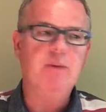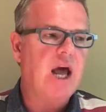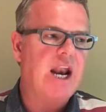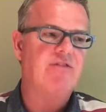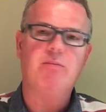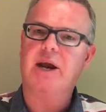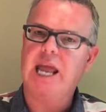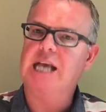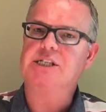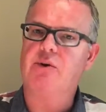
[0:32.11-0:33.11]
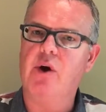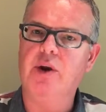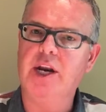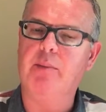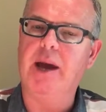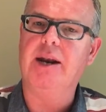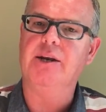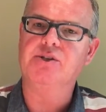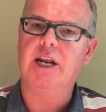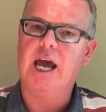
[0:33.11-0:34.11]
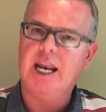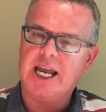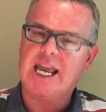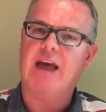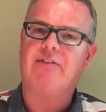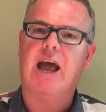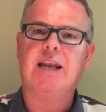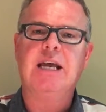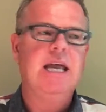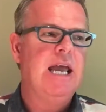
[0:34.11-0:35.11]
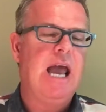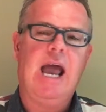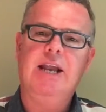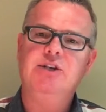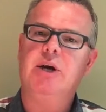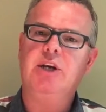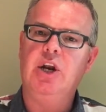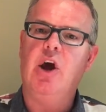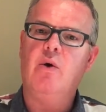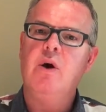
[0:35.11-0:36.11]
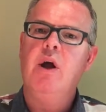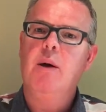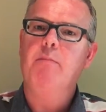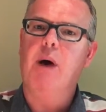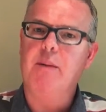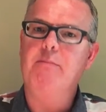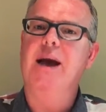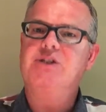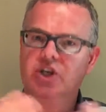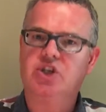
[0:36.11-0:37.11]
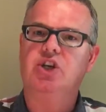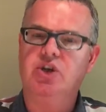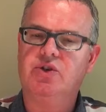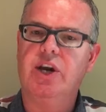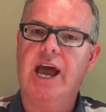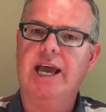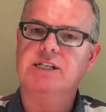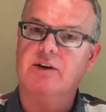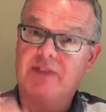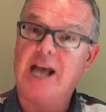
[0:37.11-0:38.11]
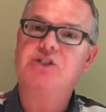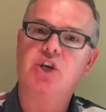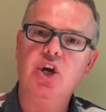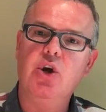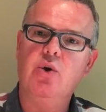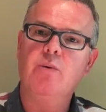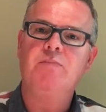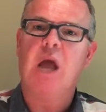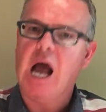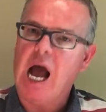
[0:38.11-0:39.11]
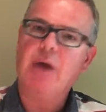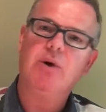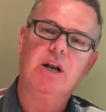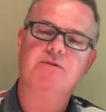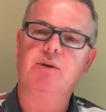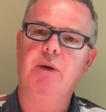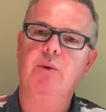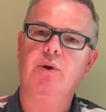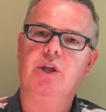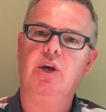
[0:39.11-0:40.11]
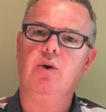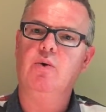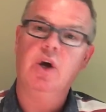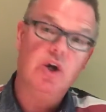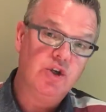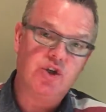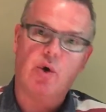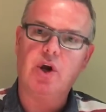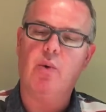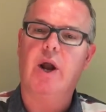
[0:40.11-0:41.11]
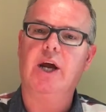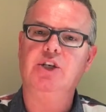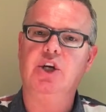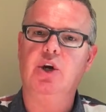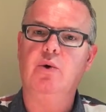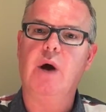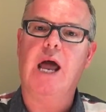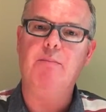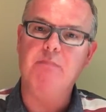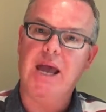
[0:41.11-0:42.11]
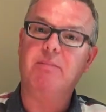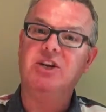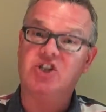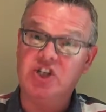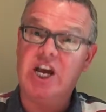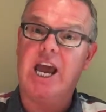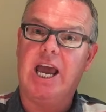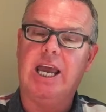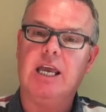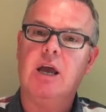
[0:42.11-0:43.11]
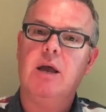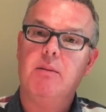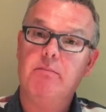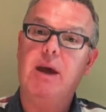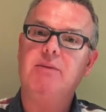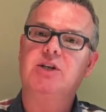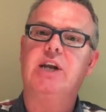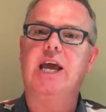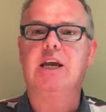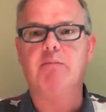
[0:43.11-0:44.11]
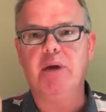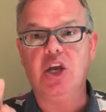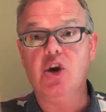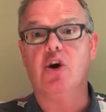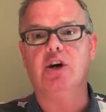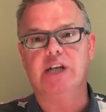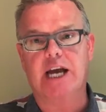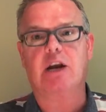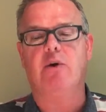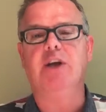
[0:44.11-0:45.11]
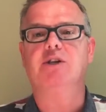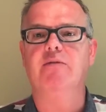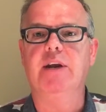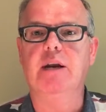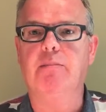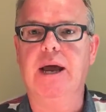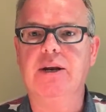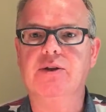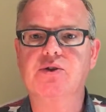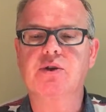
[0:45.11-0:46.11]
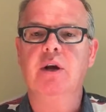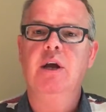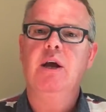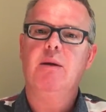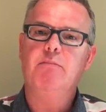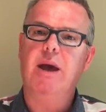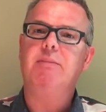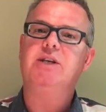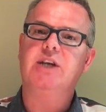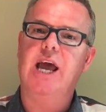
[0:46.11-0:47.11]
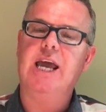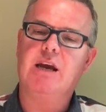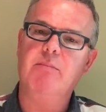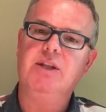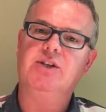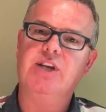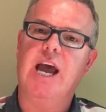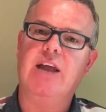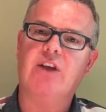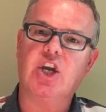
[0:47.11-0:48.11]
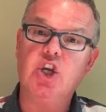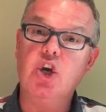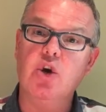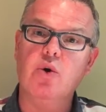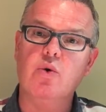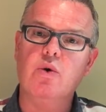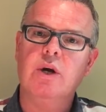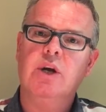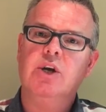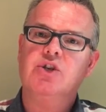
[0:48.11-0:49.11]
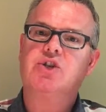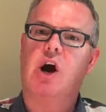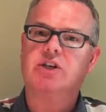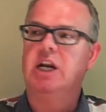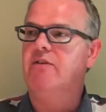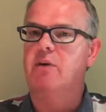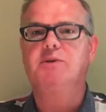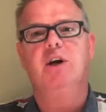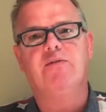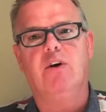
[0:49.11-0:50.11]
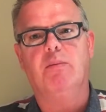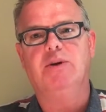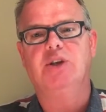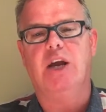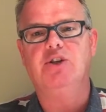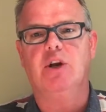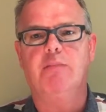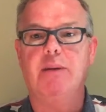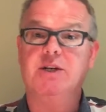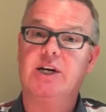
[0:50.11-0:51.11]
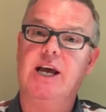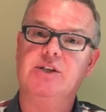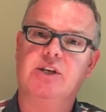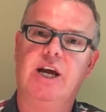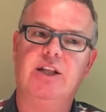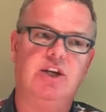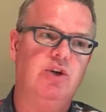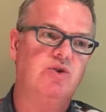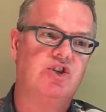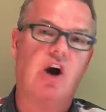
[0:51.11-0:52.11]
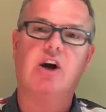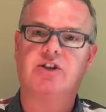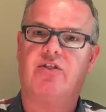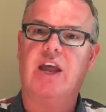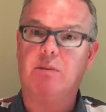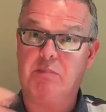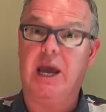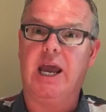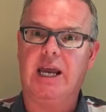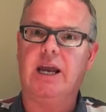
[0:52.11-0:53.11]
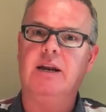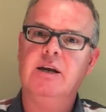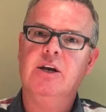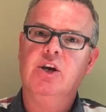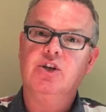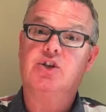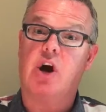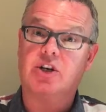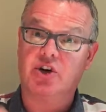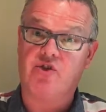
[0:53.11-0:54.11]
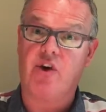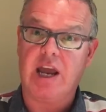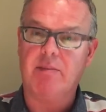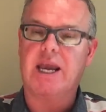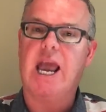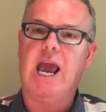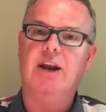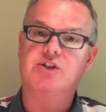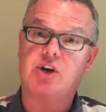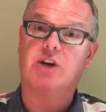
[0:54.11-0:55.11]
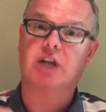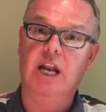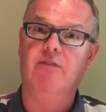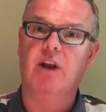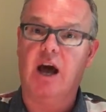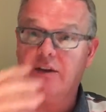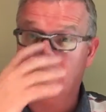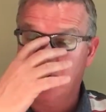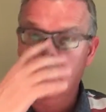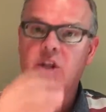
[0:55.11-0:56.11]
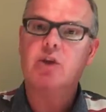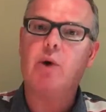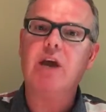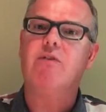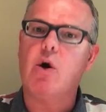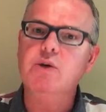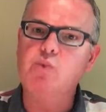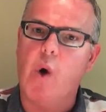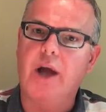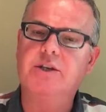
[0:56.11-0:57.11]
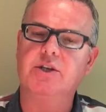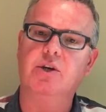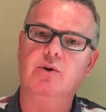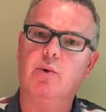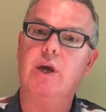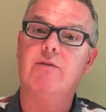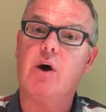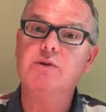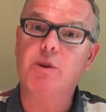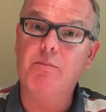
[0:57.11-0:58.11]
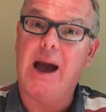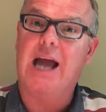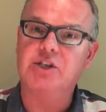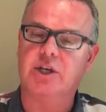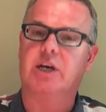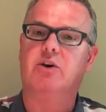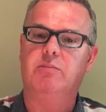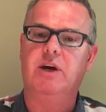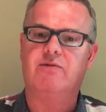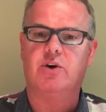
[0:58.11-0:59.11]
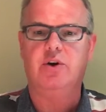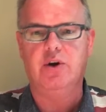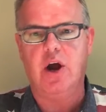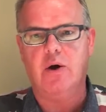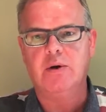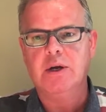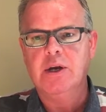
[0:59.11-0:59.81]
Not everybody has their own independence, and, and I get that. And you know, my message to you today is if that's you, I would love to meet with you, show you what I do, and maybe today, maybe today can be your declaration of independence. Maybe today can be the day that you start to live up to your full potential. Maybe today is the day that you start to think big and start to dream again and start to live life the way you've always wanted to, the way you've always imagined it could be for you, you know?